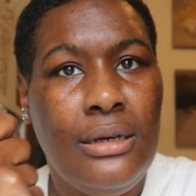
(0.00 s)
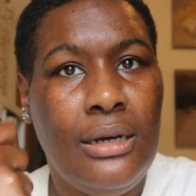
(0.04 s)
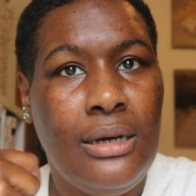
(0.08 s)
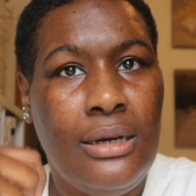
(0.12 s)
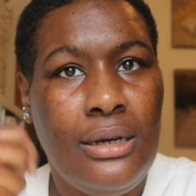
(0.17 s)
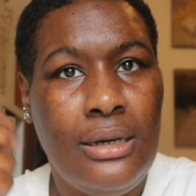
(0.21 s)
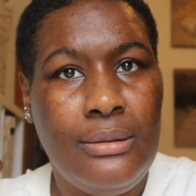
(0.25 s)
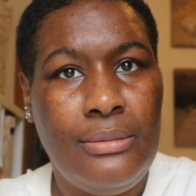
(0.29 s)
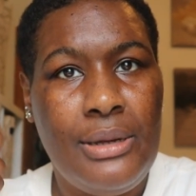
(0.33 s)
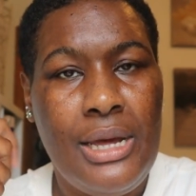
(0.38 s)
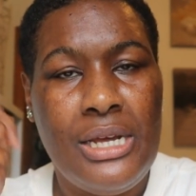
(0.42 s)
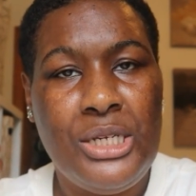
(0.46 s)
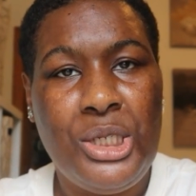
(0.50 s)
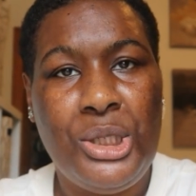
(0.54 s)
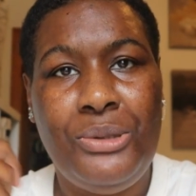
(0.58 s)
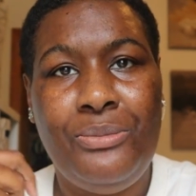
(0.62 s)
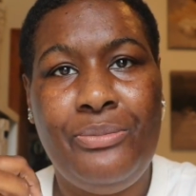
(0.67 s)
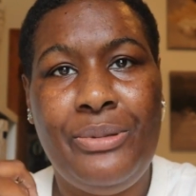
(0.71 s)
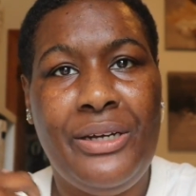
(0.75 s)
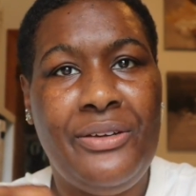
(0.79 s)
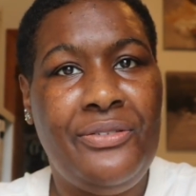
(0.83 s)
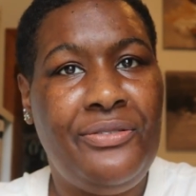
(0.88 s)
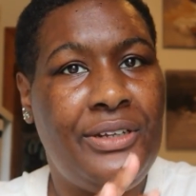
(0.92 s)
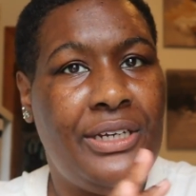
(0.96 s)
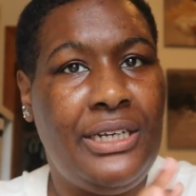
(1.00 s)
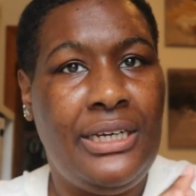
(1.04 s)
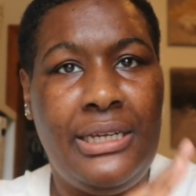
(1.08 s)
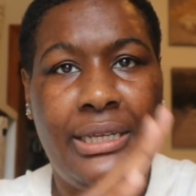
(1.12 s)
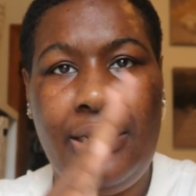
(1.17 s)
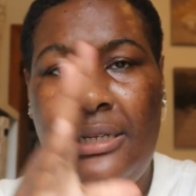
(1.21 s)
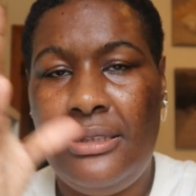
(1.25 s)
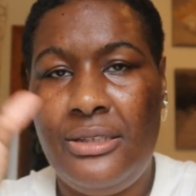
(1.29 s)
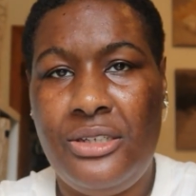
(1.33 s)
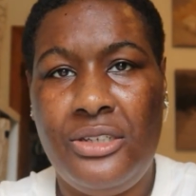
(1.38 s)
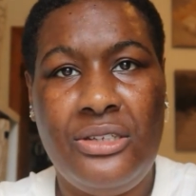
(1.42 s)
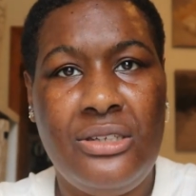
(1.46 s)
As you buff it
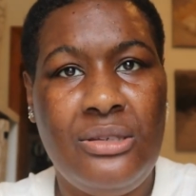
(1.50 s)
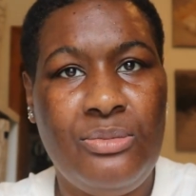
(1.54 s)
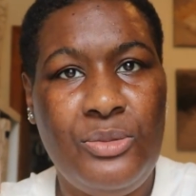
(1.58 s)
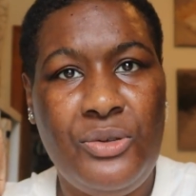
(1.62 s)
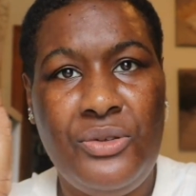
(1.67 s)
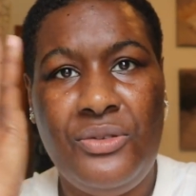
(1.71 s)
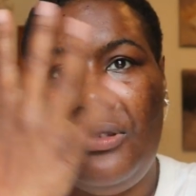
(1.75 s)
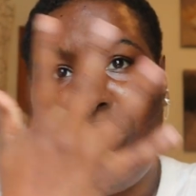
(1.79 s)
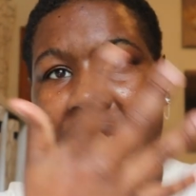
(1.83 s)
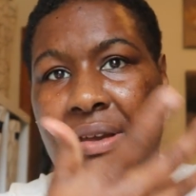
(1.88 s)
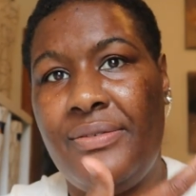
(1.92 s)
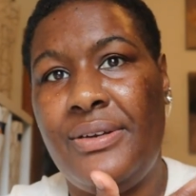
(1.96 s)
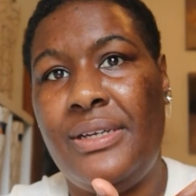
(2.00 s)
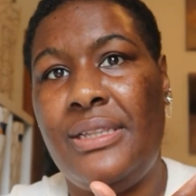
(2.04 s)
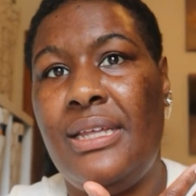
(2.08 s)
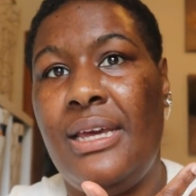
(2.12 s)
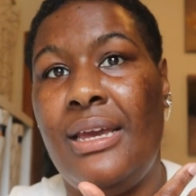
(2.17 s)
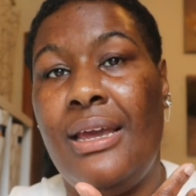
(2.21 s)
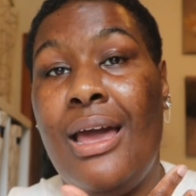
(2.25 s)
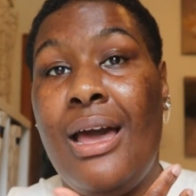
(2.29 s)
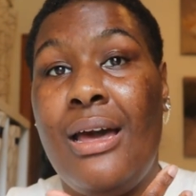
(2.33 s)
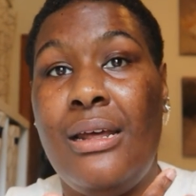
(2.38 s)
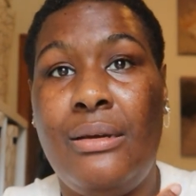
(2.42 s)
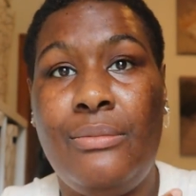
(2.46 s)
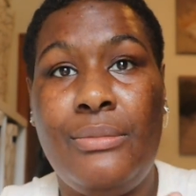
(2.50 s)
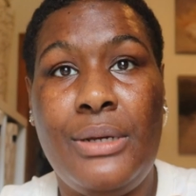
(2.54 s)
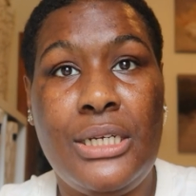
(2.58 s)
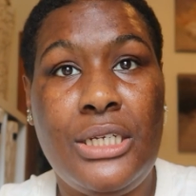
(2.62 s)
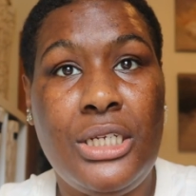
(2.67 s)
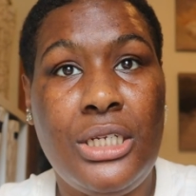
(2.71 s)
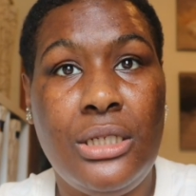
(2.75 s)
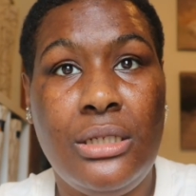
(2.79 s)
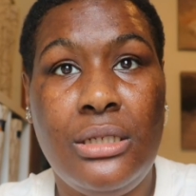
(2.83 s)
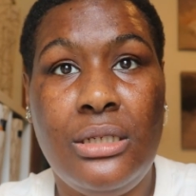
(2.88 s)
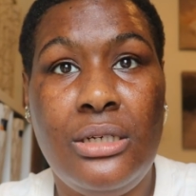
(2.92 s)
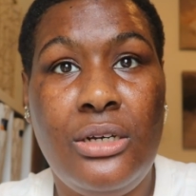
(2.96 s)
in, it just smooths everything out. It
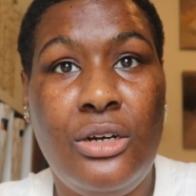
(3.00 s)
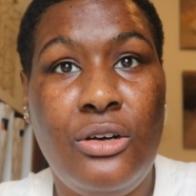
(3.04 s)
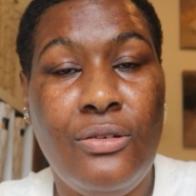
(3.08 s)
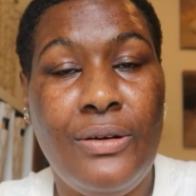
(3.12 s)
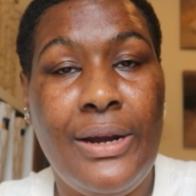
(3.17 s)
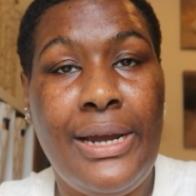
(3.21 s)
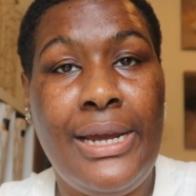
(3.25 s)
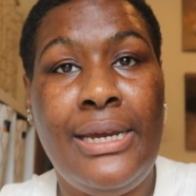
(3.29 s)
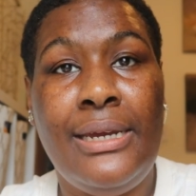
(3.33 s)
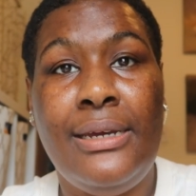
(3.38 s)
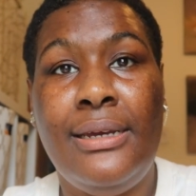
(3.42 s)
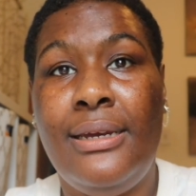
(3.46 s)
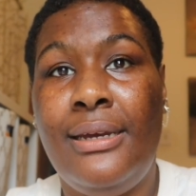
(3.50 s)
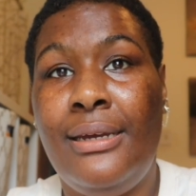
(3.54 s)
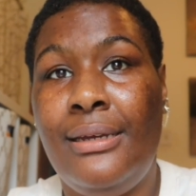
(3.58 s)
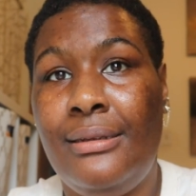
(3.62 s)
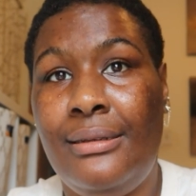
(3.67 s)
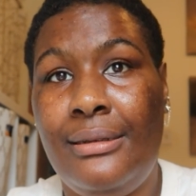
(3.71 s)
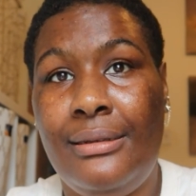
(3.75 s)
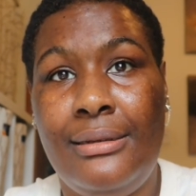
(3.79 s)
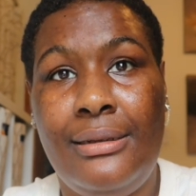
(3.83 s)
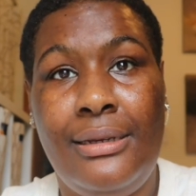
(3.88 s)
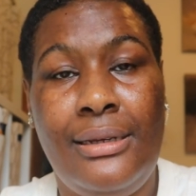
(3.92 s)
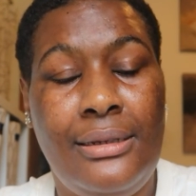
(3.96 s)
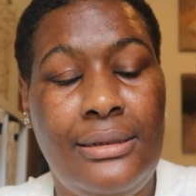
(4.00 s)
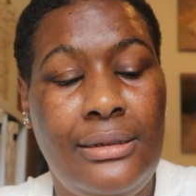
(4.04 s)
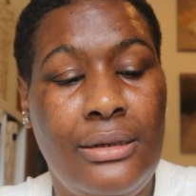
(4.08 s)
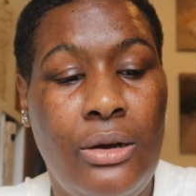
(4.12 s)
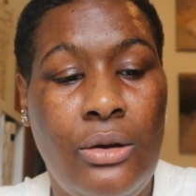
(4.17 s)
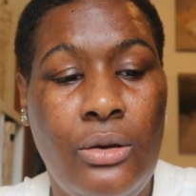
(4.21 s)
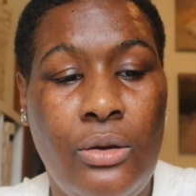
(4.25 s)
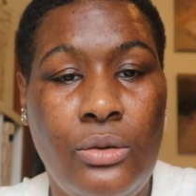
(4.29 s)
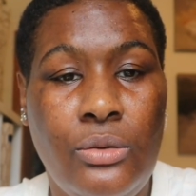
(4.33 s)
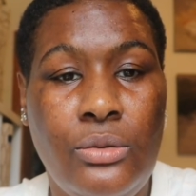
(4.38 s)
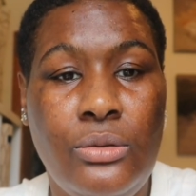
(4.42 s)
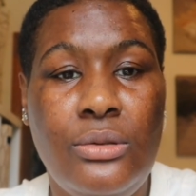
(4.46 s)
makes you look great. It
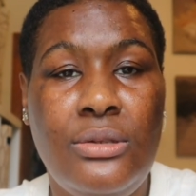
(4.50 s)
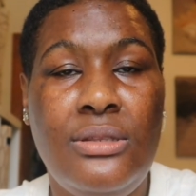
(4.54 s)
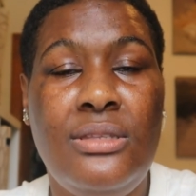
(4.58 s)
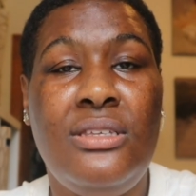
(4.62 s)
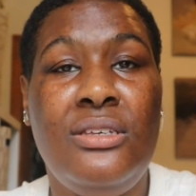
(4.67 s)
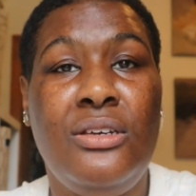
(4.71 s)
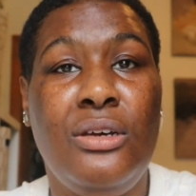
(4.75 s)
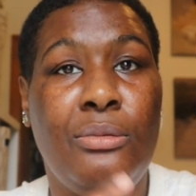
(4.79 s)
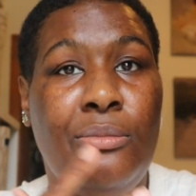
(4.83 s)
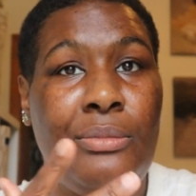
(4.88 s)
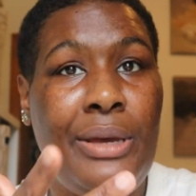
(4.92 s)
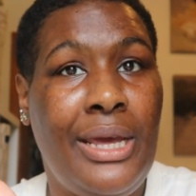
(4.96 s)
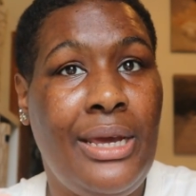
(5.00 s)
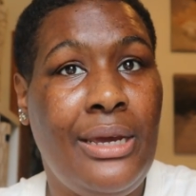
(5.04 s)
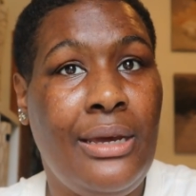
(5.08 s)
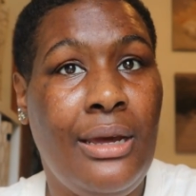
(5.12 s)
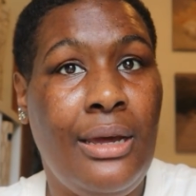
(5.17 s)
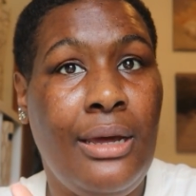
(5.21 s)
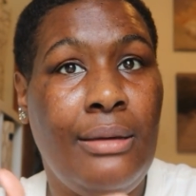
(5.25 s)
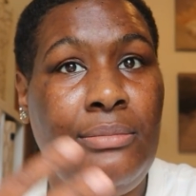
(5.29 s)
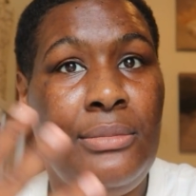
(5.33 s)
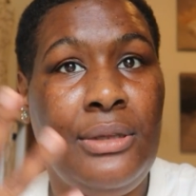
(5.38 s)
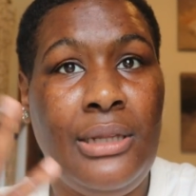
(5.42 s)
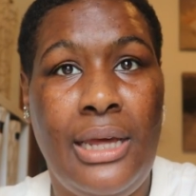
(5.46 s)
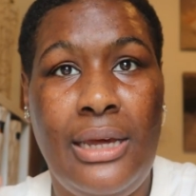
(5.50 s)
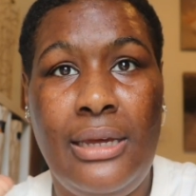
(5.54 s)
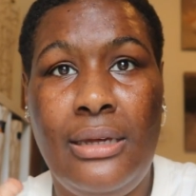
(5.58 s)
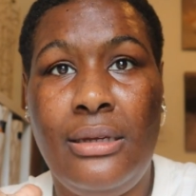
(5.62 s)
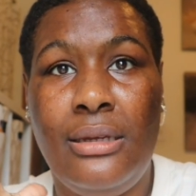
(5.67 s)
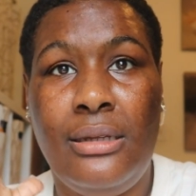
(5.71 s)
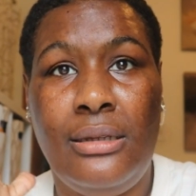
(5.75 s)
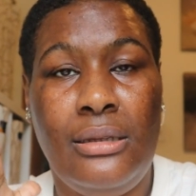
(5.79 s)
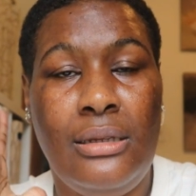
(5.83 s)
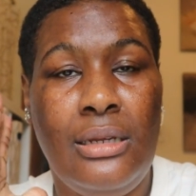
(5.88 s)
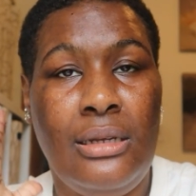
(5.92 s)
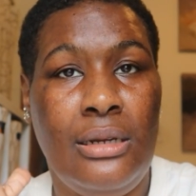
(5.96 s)
holds your makeup, like
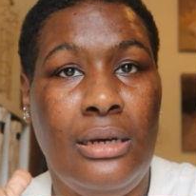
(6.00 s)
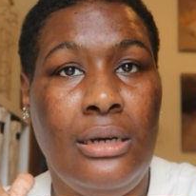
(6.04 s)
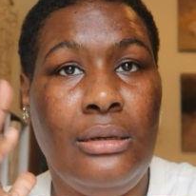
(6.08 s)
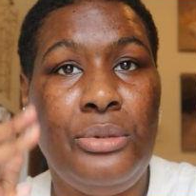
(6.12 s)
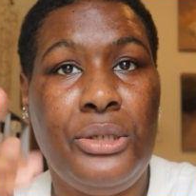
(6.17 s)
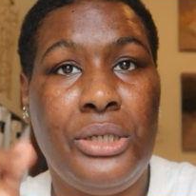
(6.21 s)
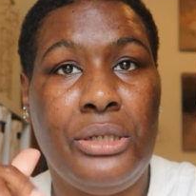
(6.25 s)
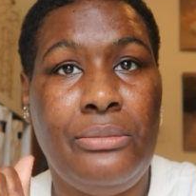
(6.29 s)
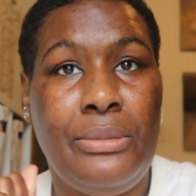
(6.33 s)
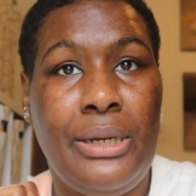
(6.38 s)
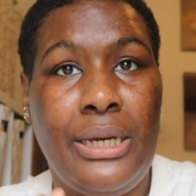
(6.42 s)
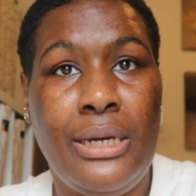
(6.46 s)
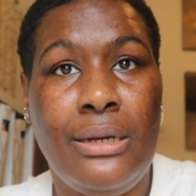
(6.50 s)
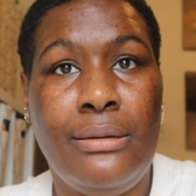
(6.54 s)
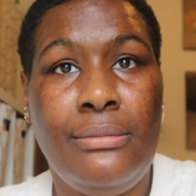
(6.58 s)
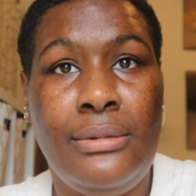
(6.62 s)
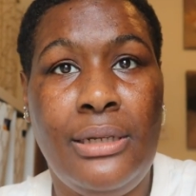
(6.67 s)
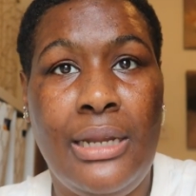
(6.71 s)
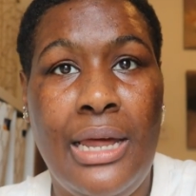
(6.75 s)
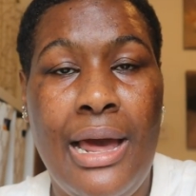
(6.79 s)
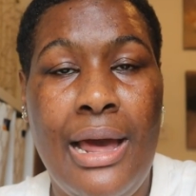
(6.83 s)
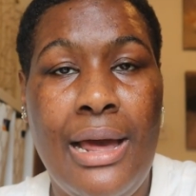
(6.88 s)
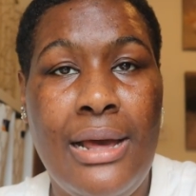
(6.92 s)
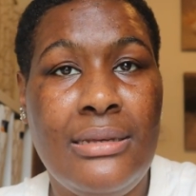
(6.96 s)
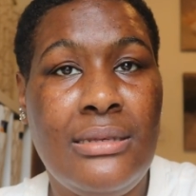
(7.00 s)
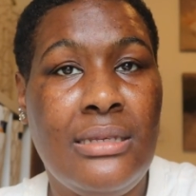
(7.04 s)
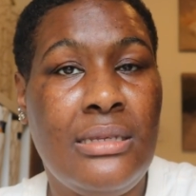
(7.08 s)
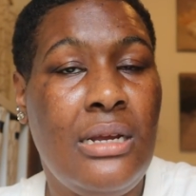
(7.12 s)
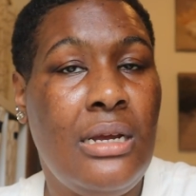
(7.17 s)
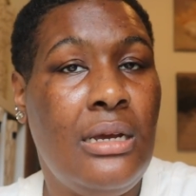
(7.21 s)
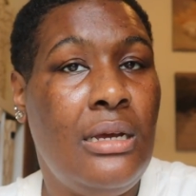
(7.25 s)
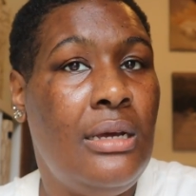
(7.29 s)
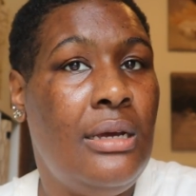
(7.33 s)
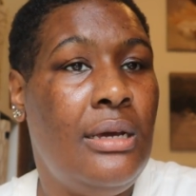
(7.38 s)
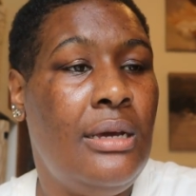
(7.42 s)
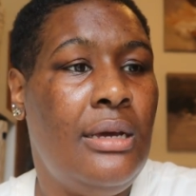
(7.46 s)
it helps your makeup last.
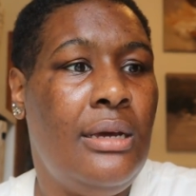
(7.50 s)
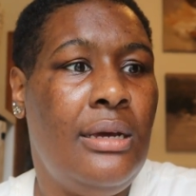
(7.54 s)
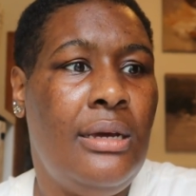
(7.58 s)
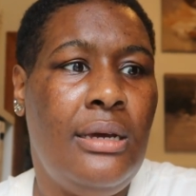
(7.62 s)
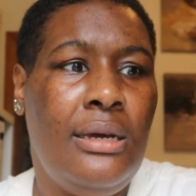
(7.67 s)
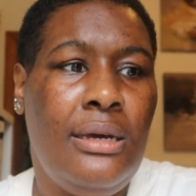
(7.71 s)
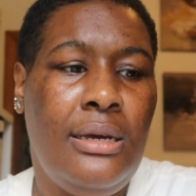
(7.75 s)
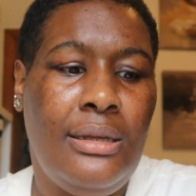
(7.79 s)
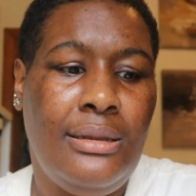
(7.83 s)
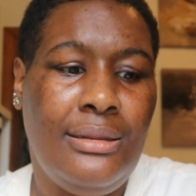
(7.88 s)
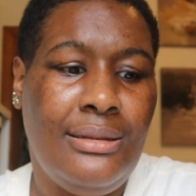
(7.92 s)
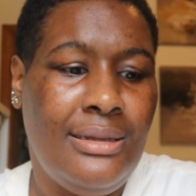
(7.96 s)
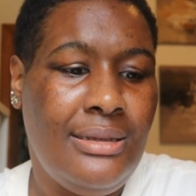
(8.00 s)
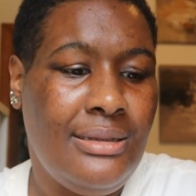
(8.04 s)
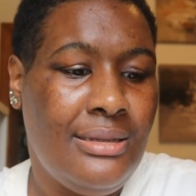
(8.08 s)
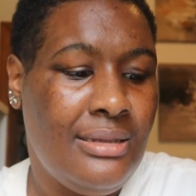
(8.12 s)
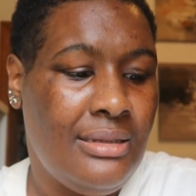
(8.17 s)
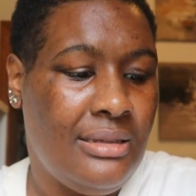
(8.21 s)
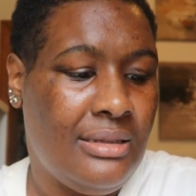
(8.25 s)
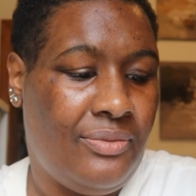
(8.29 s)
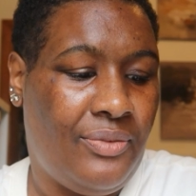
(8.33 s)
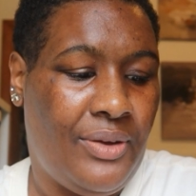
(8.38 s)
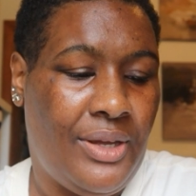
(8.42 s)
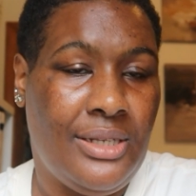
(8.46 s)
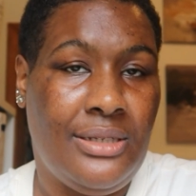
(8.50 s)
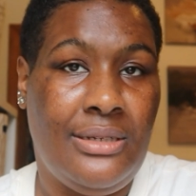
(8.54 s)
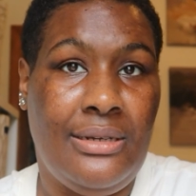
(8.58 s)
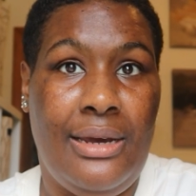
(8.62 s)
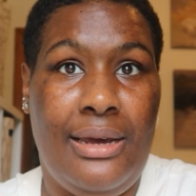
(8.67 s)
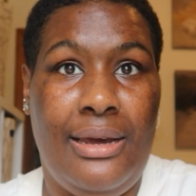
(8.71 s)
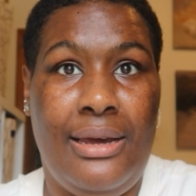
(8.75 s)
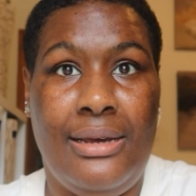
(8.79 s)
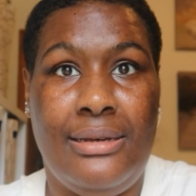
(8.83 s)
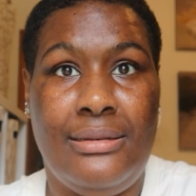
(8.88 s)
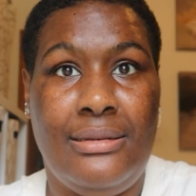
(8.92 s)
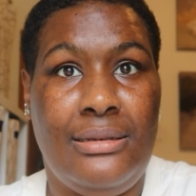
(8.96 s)
This is
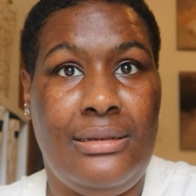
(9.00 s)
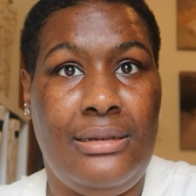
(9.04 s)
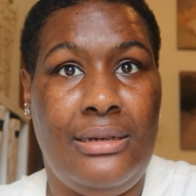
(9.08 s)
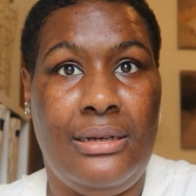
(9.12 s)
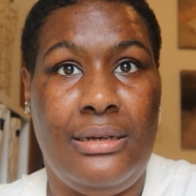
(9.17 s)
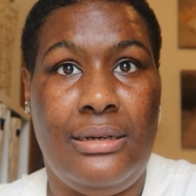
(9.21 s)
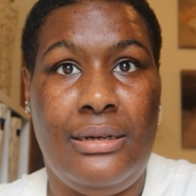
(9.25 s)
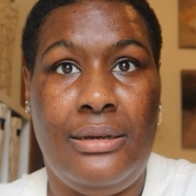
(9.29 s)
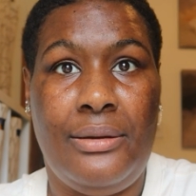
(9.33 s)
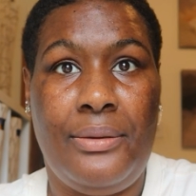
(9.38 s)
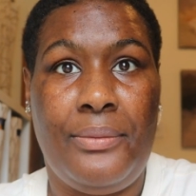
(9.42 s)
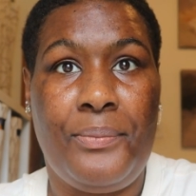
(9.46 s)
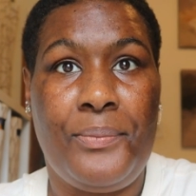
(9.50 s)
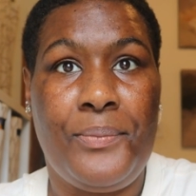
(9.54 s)
fantastic.